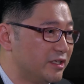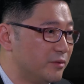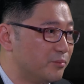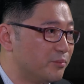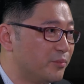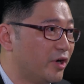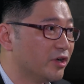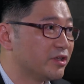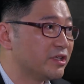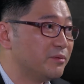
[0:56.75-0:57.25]

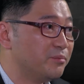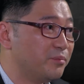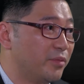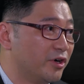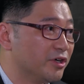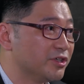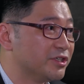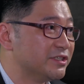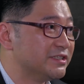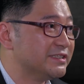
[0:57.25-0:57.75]
important
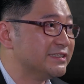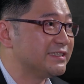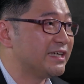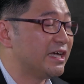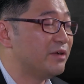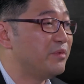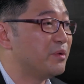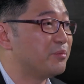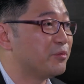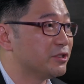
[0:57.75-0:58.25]
portions
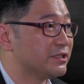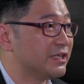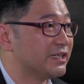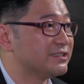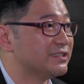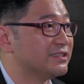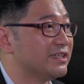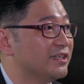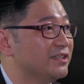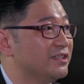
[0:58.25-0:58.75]
can be
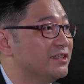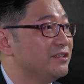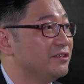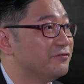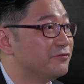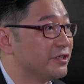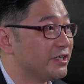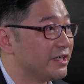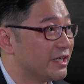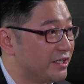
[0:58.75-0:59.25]
protected under
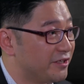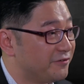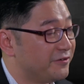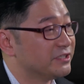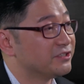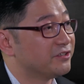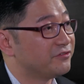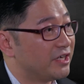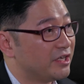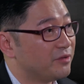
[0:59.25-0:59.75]
different
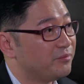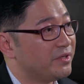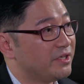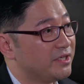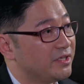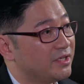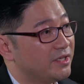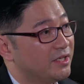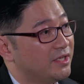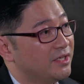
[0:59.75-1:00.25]
categories of IP.